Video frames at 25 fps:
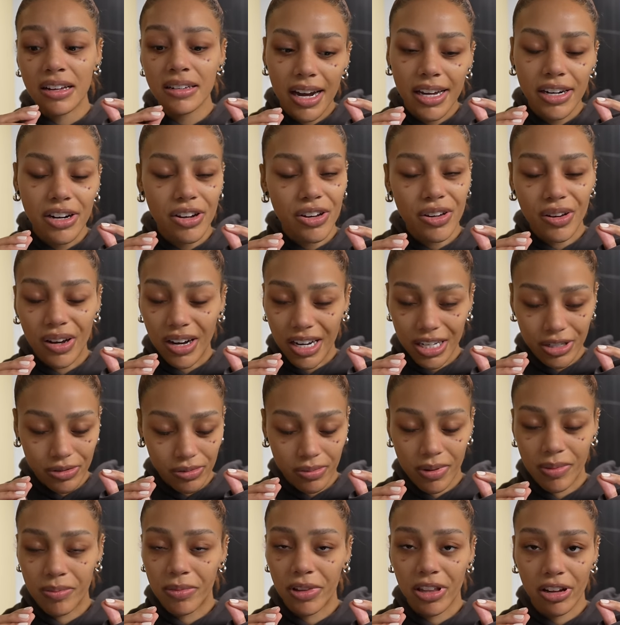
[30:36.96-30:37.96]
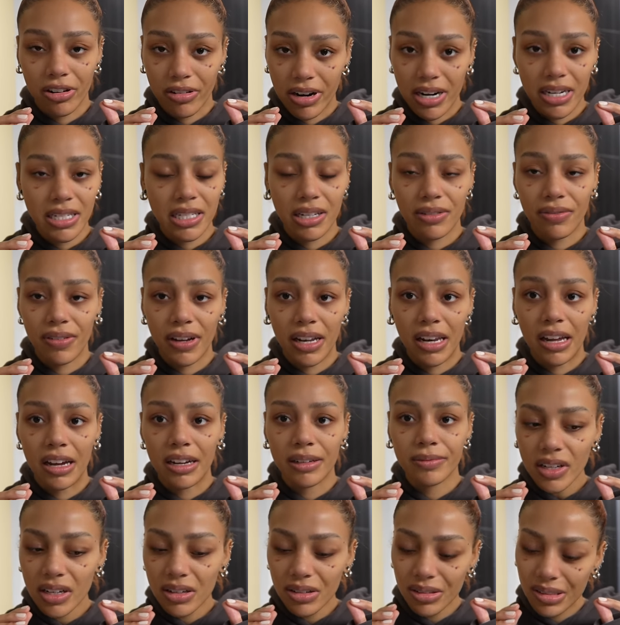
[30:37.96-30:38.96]
I know you guys remember the crazy
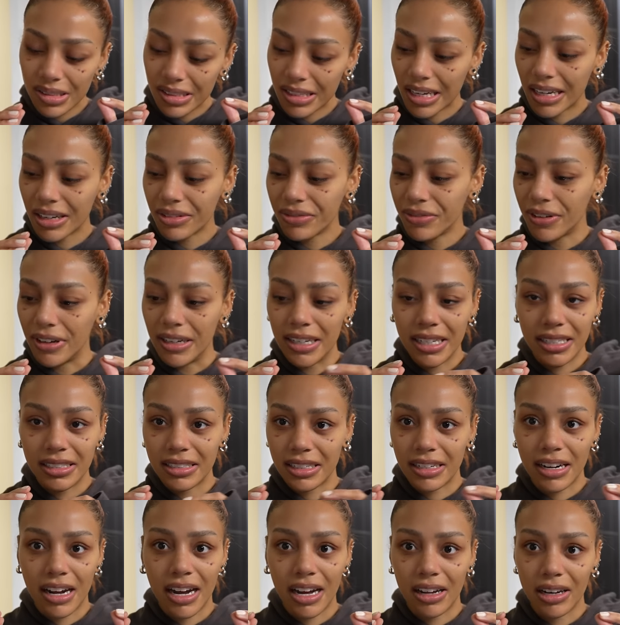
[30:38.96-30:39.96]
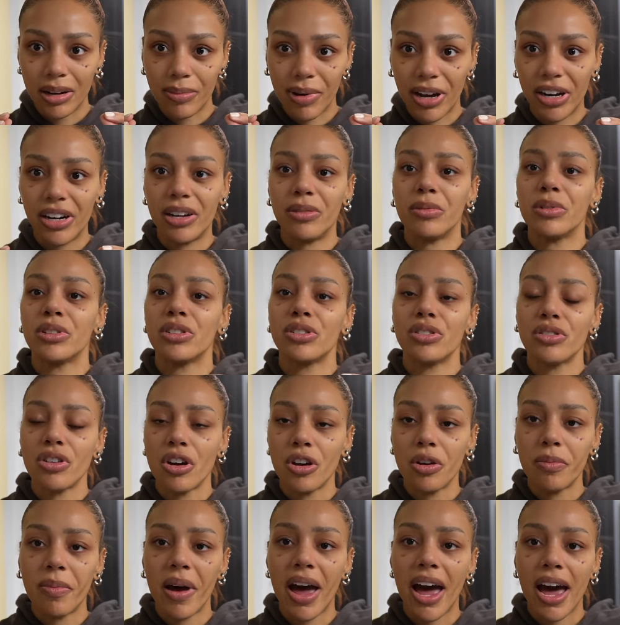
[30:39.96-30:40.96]
filler. I was like fully in denial about it. It was
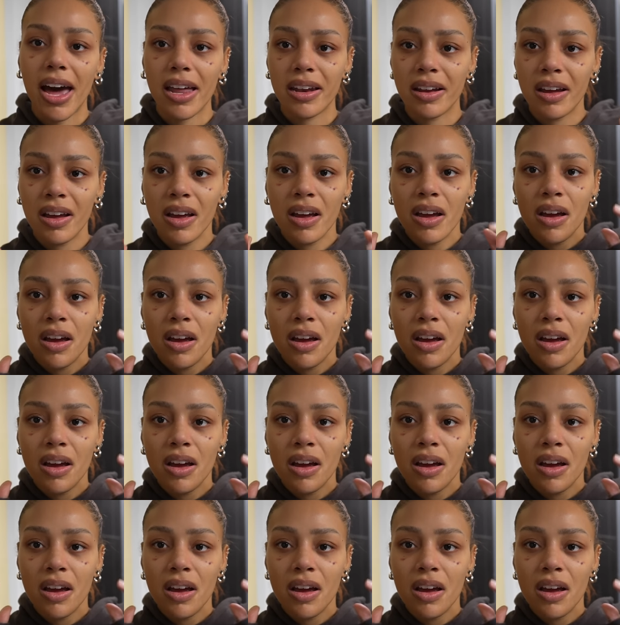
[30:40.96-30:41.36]
so bad.